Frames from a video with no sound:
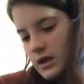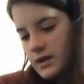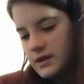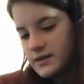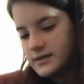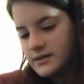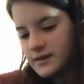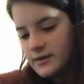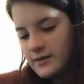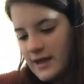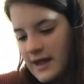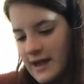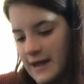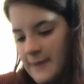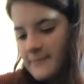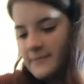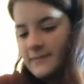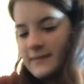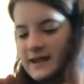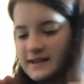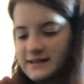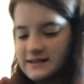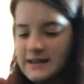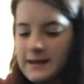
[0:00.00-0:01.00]
So yeah,
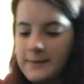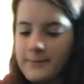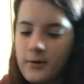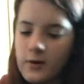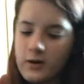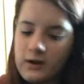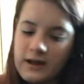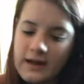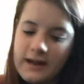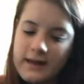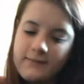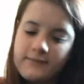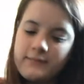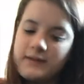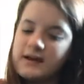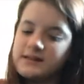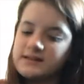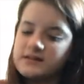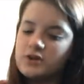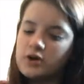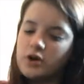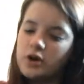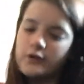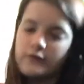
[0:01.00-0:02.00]
that's that pocket.
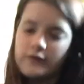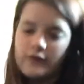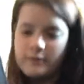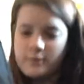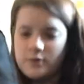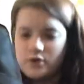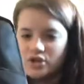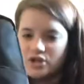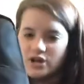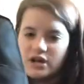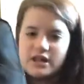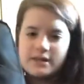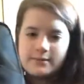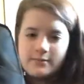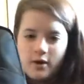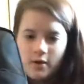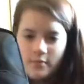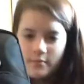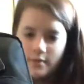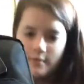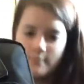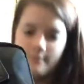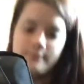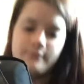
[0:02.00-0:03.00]
It's not got very much in it at the
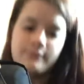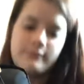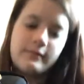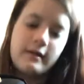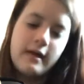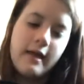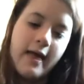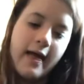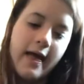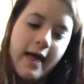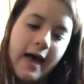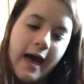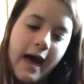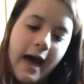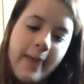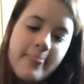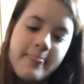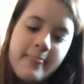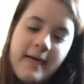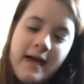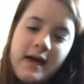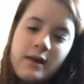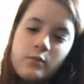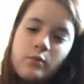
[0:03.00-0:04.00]
moment.
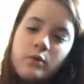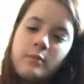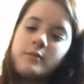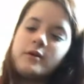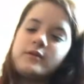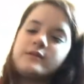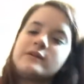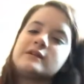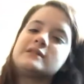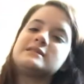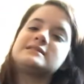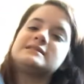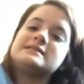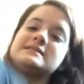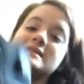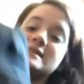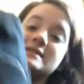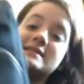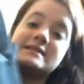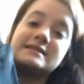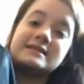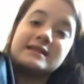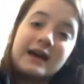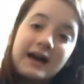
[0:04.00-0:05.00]
And then we'll move on to this
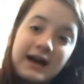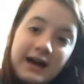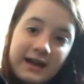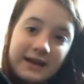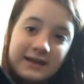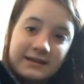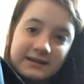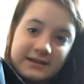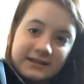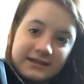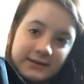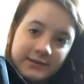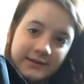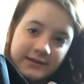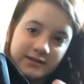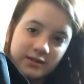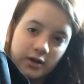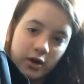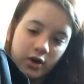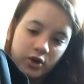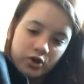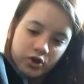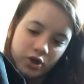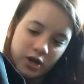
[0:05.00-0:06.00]
side. So it's
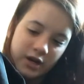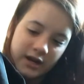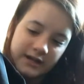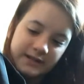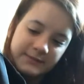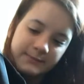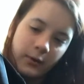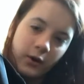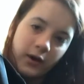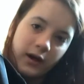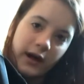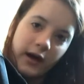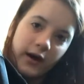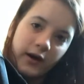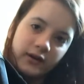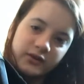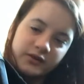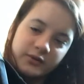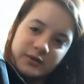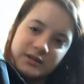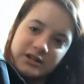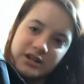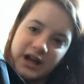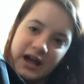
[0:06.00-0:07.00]
got a drinks pocket
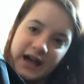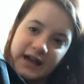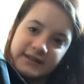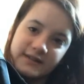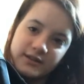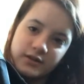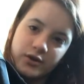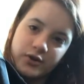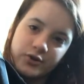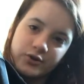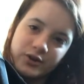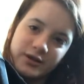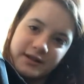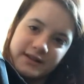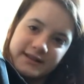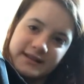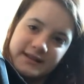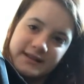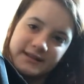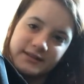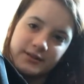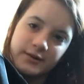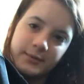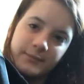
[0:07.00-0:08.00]
holder, which hasn't got drinks,
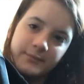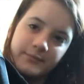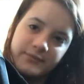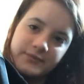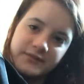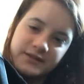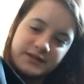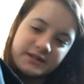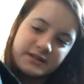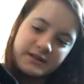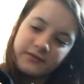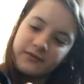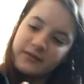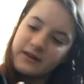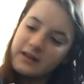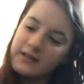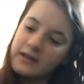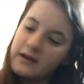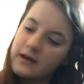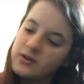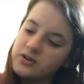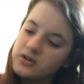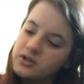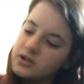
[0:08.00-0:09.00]
and it's got stuff in it
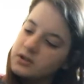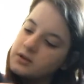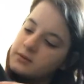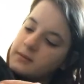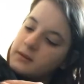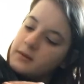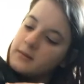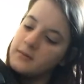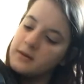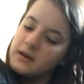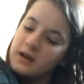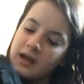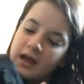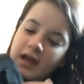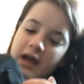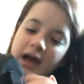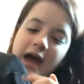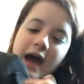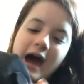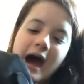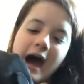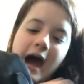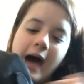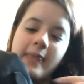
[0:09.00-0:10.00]
that I'll show you in a moment.
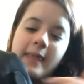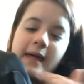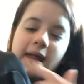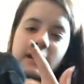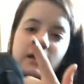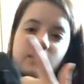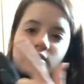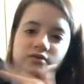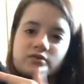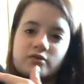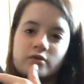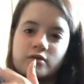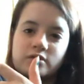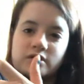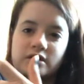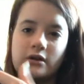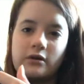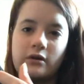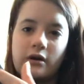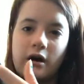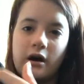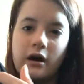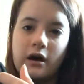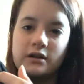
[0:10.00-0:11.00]
And then it's also
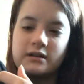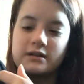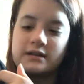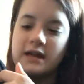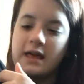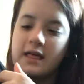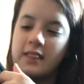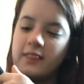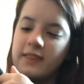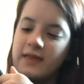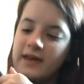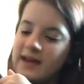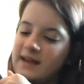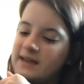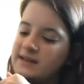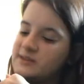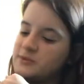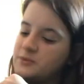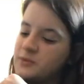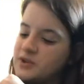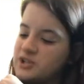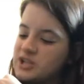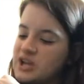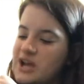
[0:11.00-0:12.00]
got this,
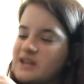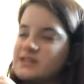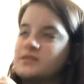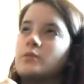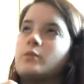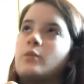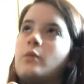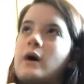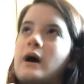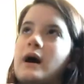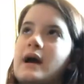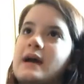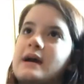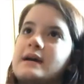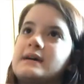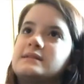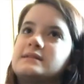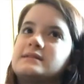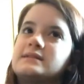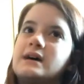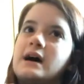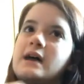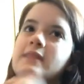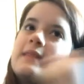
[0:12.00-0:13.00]
which has a wire
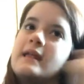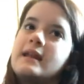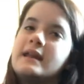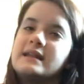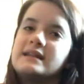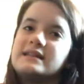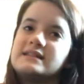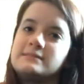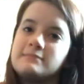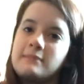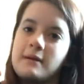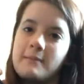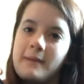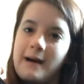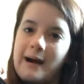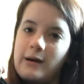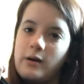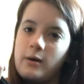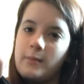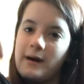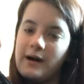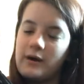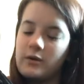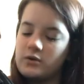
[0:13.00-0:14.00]
inside that leads to my
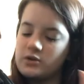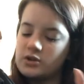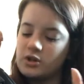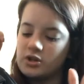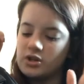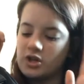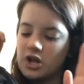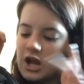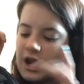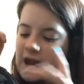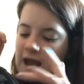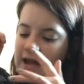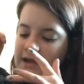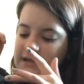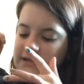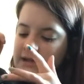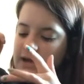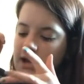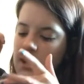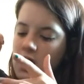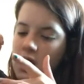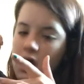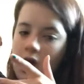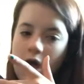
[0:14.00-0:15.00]
power bank, which I'll show you
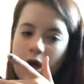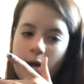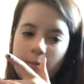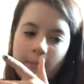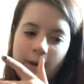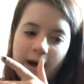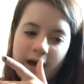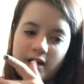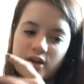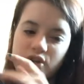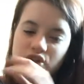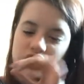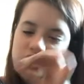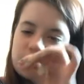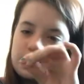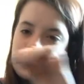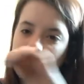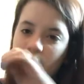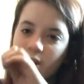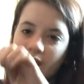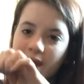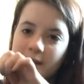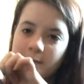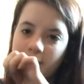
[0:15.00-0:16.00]
later. But I can just
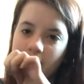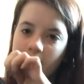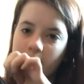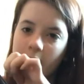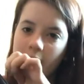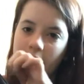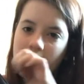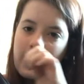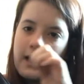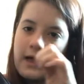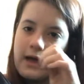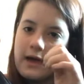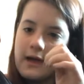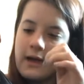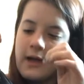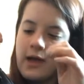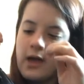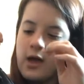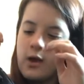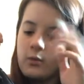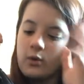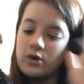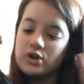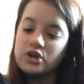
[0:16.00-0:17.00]
plug in my wire,
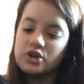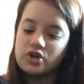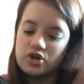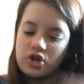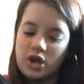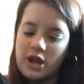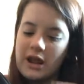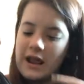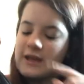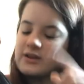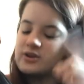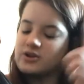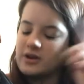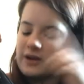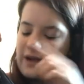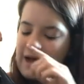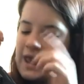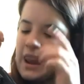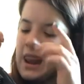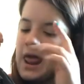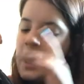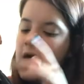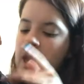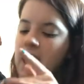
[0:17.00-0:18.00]
which I'll show you later again.